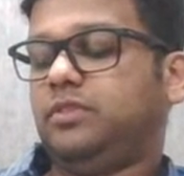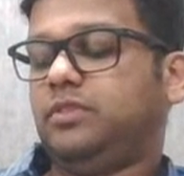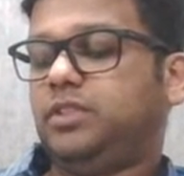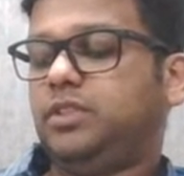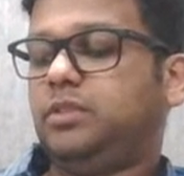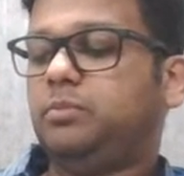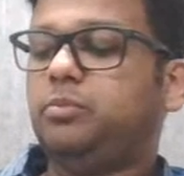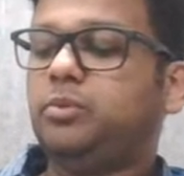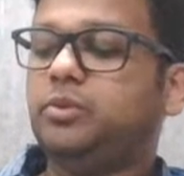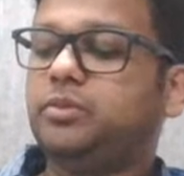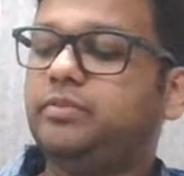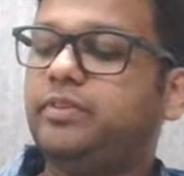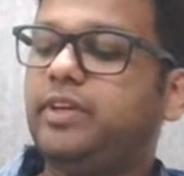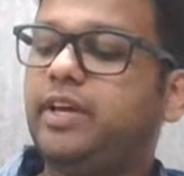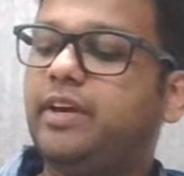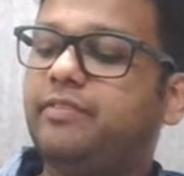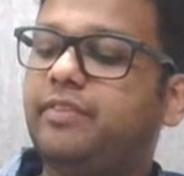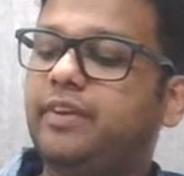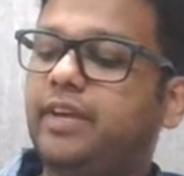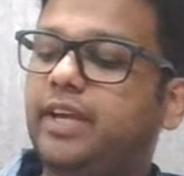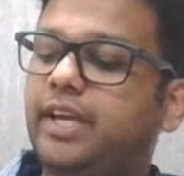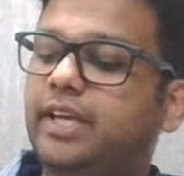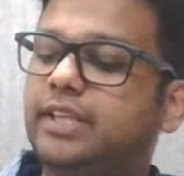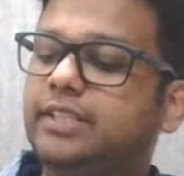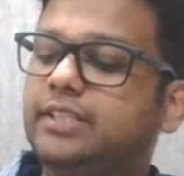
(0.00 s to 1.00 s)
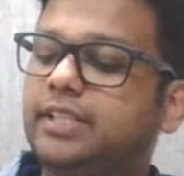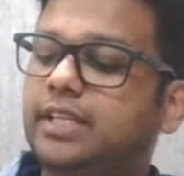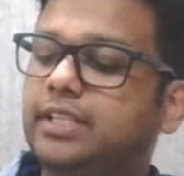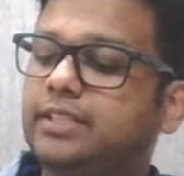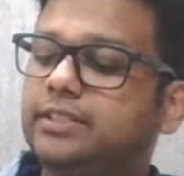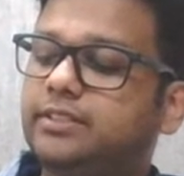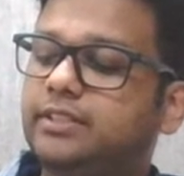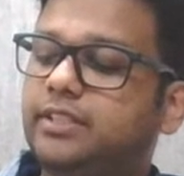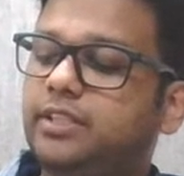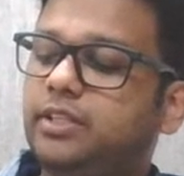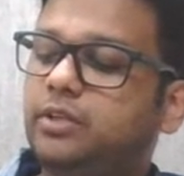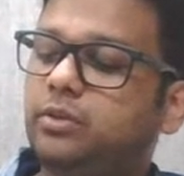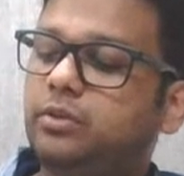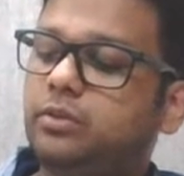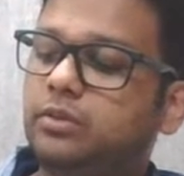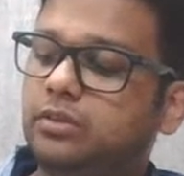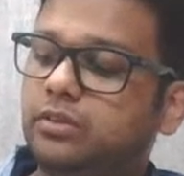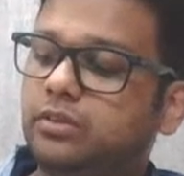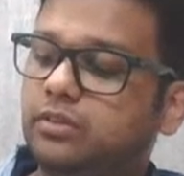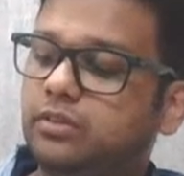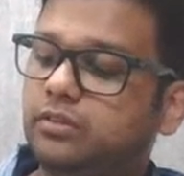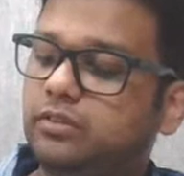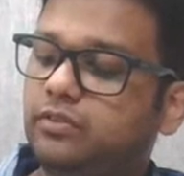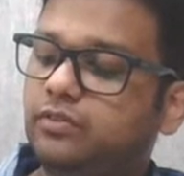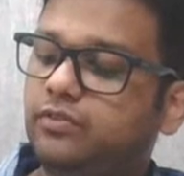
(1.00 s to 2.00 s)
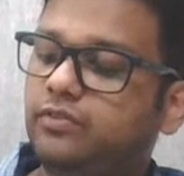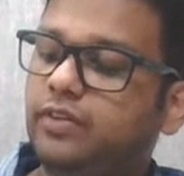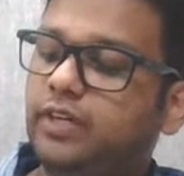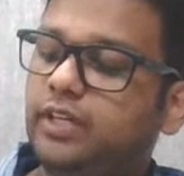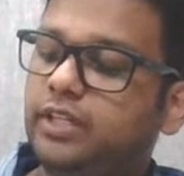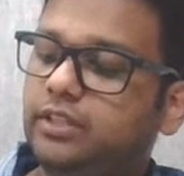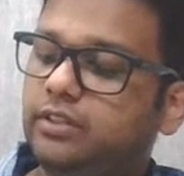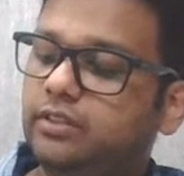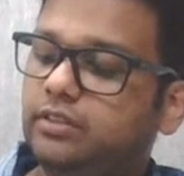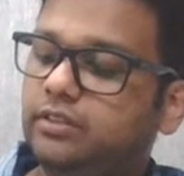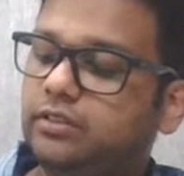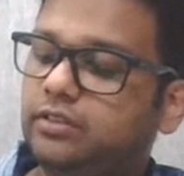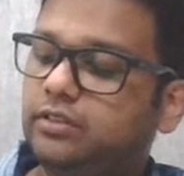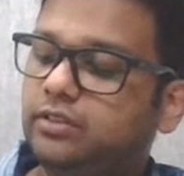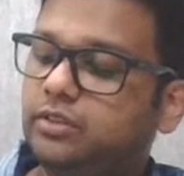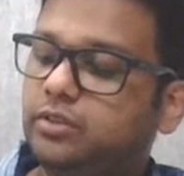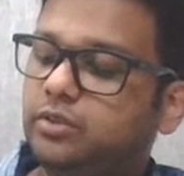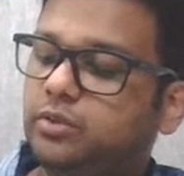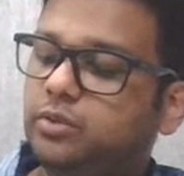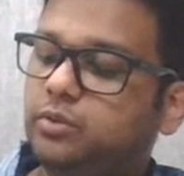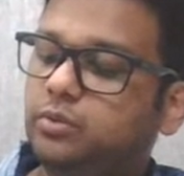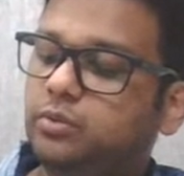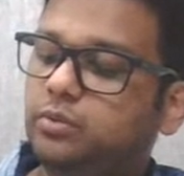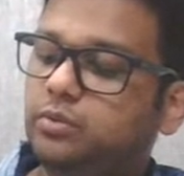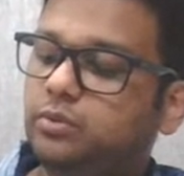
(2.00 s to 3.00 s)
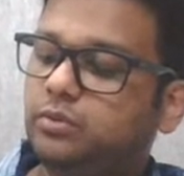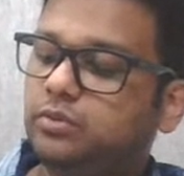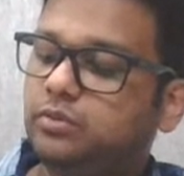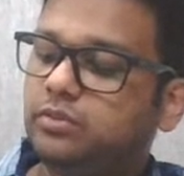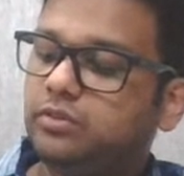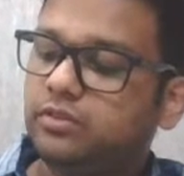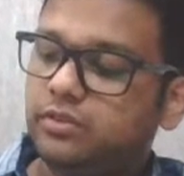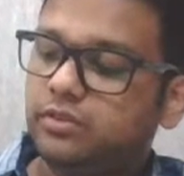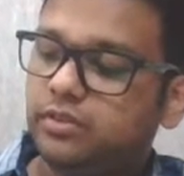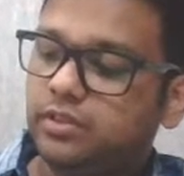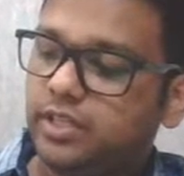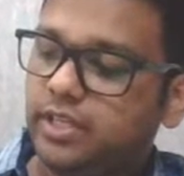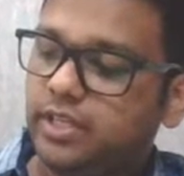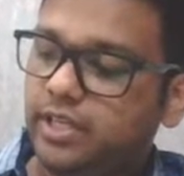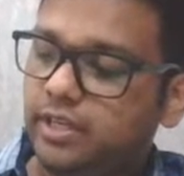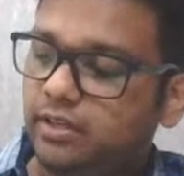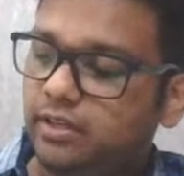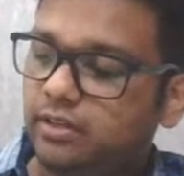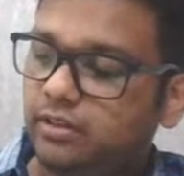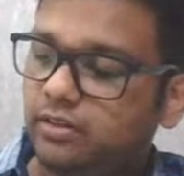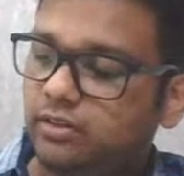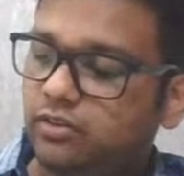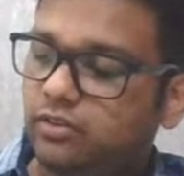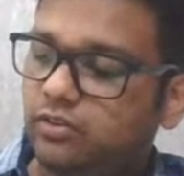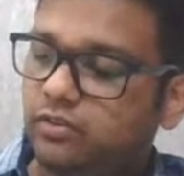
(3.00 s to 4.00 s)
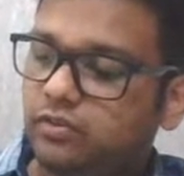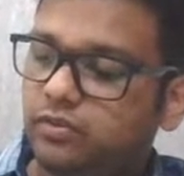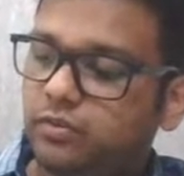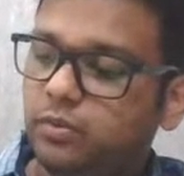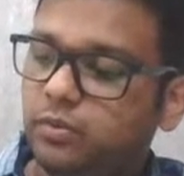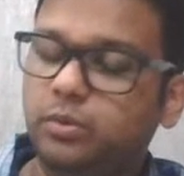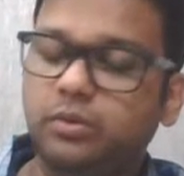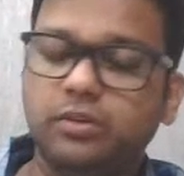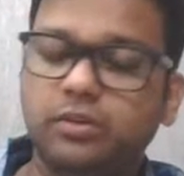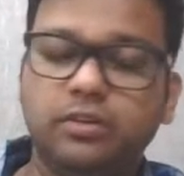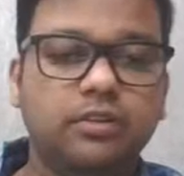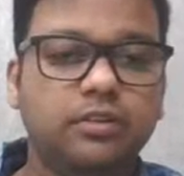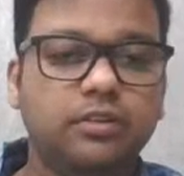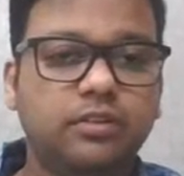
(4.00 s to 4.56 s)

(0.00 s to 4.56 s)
Suppose we have x as 0, 1, 2, 3, 4.